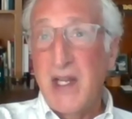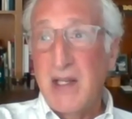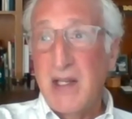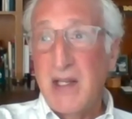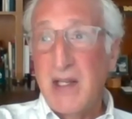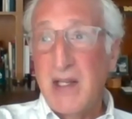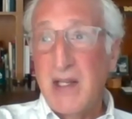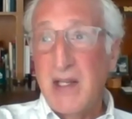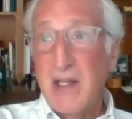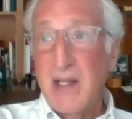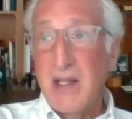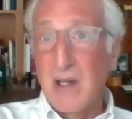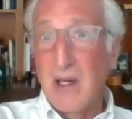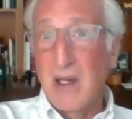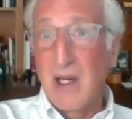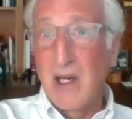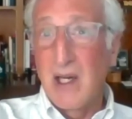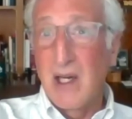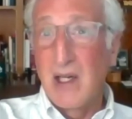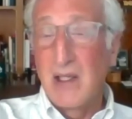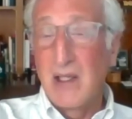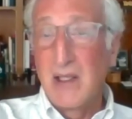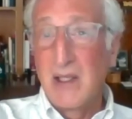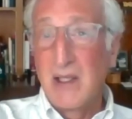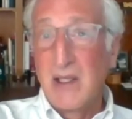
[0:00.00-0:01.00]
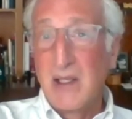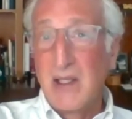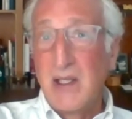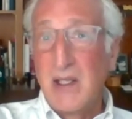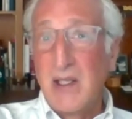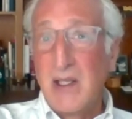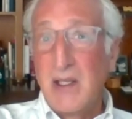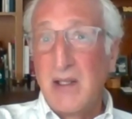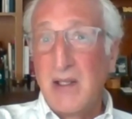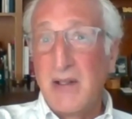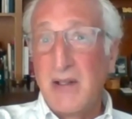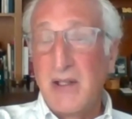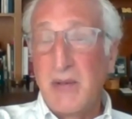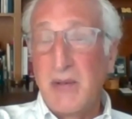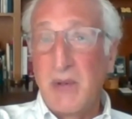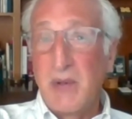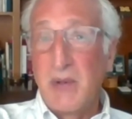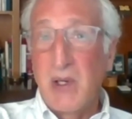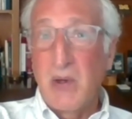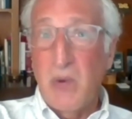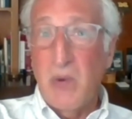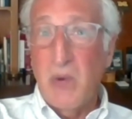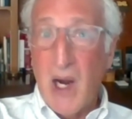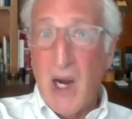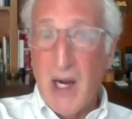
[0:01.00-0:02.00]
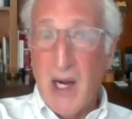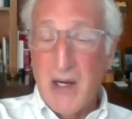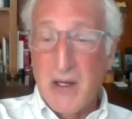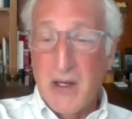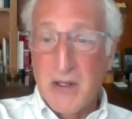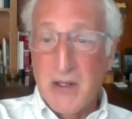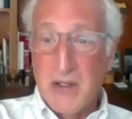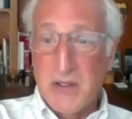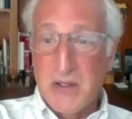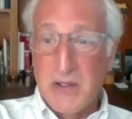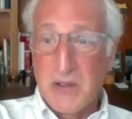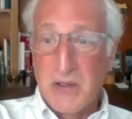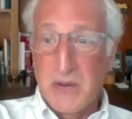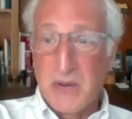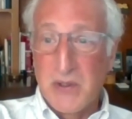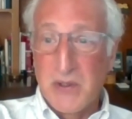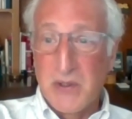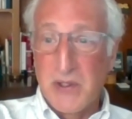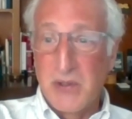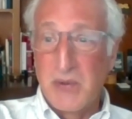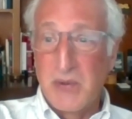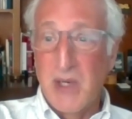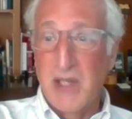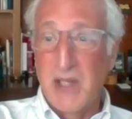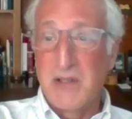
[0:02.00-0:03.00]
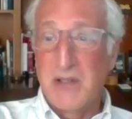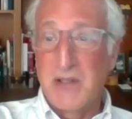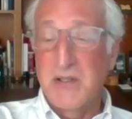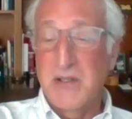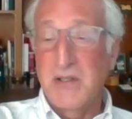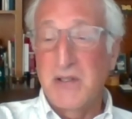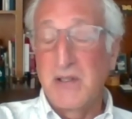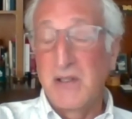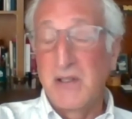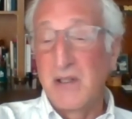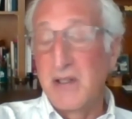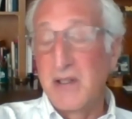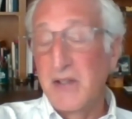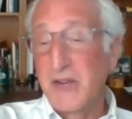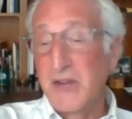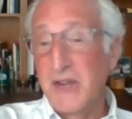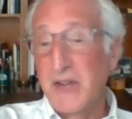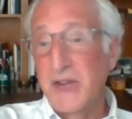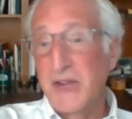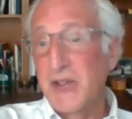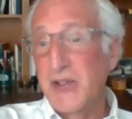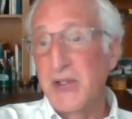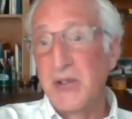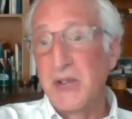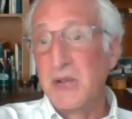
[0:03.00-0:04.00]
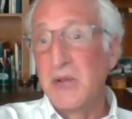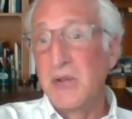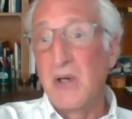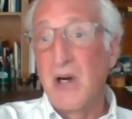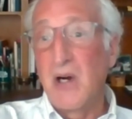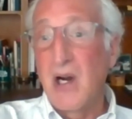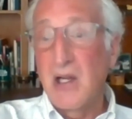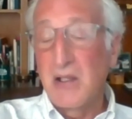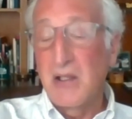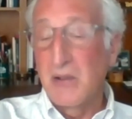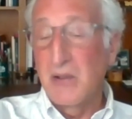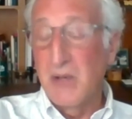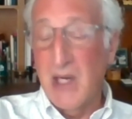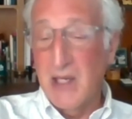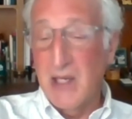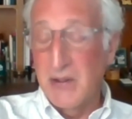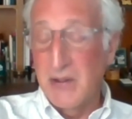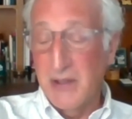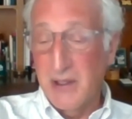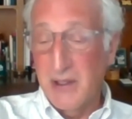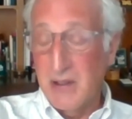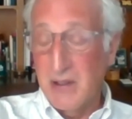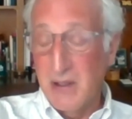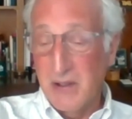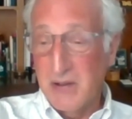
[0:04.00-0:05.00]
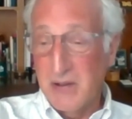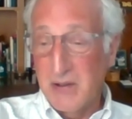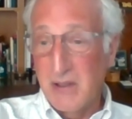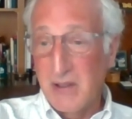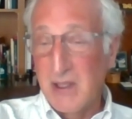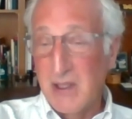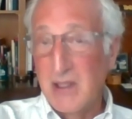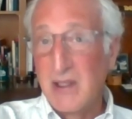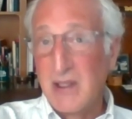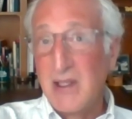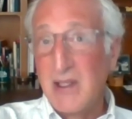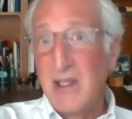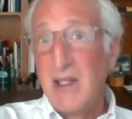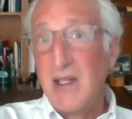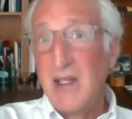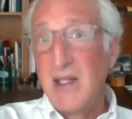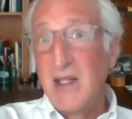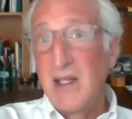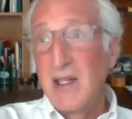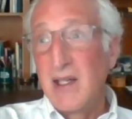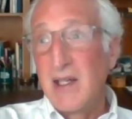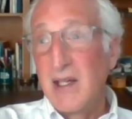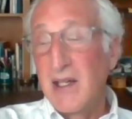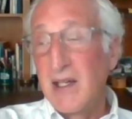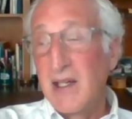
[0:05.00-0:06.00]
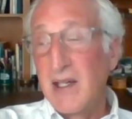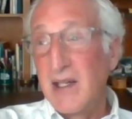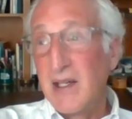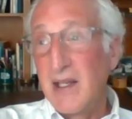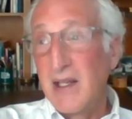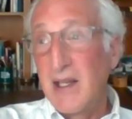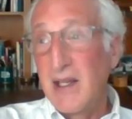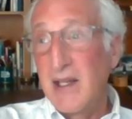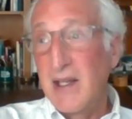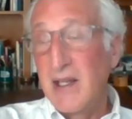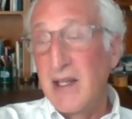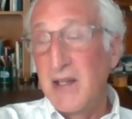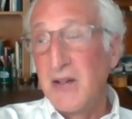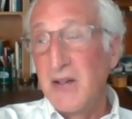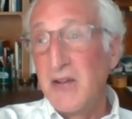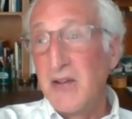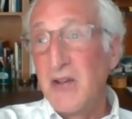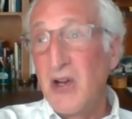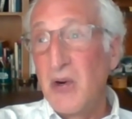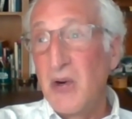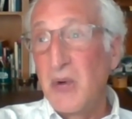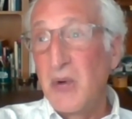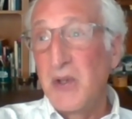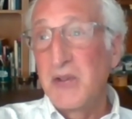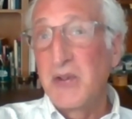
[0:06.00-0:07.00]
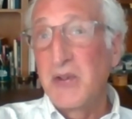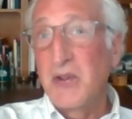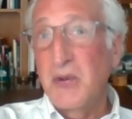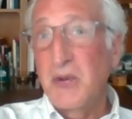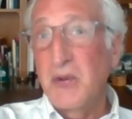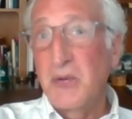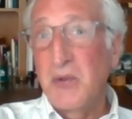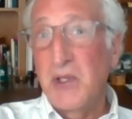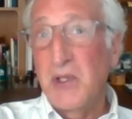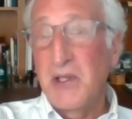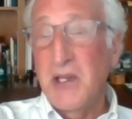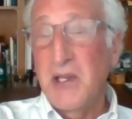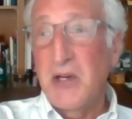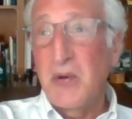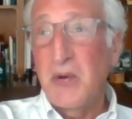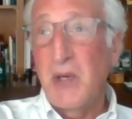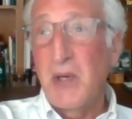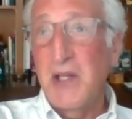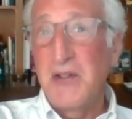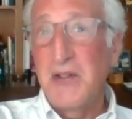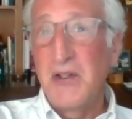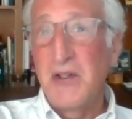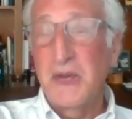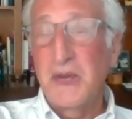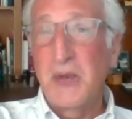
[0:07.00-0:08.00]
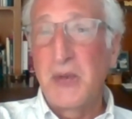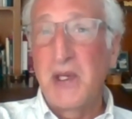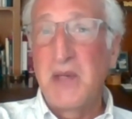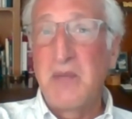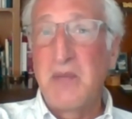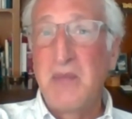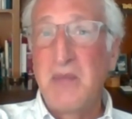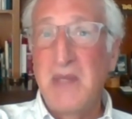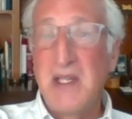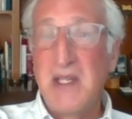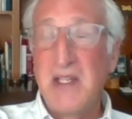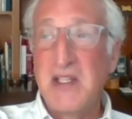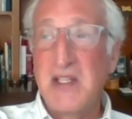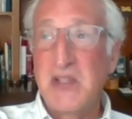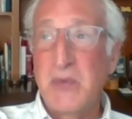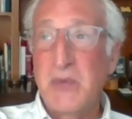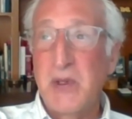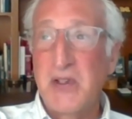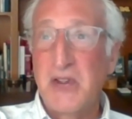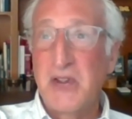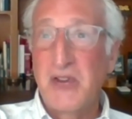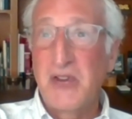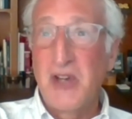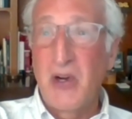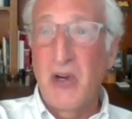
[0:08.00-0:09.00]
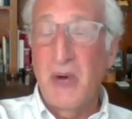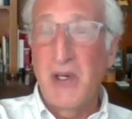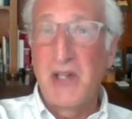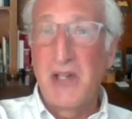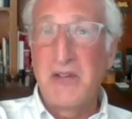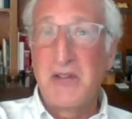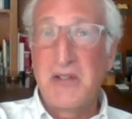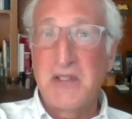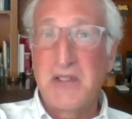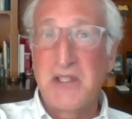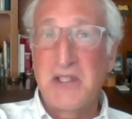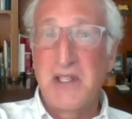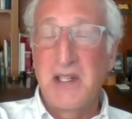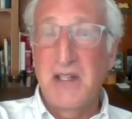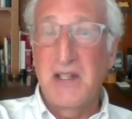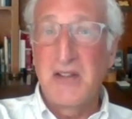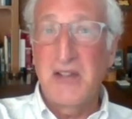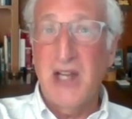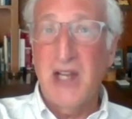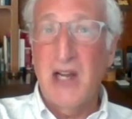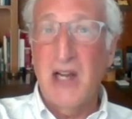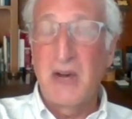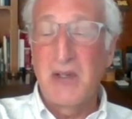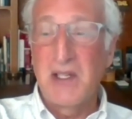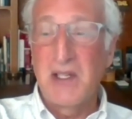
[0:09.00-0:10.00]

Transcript: a state law that requires you to register. Now, this is true all around the country, and no one really quite knows what it means because no one understands how it